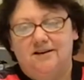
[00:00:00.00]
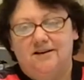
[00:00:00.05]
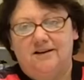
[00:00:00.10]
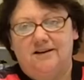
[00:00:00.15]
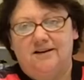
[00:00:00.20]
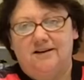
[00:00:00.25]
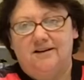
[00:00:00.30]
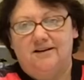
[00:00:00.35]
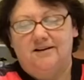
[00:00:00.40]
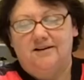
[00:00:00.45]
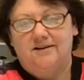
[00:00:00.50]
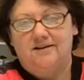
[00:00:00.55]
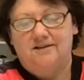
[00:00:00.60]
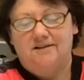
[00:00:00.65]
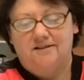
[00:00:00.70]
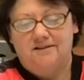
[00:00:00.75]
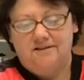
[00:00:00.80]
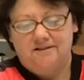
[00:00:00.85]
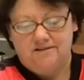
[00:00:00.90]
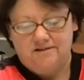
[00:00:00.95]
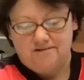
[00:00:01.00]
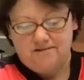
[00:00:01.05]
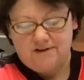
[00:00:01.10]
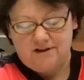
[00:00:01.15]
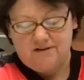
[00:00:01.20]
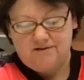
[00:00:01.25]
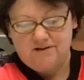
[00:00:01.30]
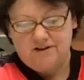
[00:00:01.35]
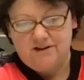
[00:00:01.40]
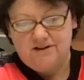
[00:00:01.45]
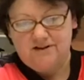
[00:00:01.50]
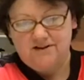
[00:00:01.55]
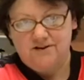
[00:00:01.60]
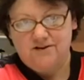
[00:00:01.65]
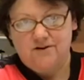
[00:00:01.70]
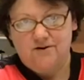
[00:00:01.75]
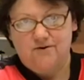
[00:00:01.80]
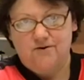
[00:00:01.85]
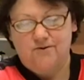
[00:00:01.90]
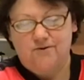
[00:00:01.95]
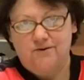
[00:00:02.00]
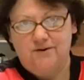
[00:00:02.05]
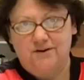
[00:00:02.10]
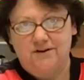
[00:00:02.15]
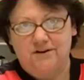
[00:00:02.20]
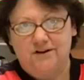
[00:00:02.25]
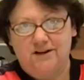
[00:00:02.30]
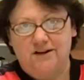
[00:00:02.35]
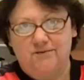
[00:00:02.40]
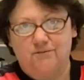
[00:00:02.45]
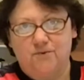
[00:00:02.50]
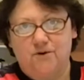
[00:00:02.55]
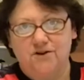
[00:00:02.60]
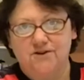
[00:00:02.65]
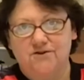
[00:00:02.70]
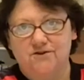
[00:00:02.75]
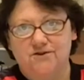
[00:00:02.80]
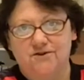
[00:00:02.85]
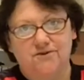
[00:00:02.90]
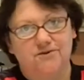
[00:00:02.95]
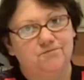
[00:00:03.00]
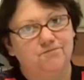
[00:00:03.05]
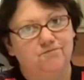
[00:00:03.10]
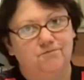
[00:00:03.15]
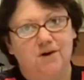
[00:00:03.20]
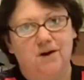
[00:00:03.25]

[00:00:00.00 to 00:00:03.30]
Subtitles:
and everything. So it was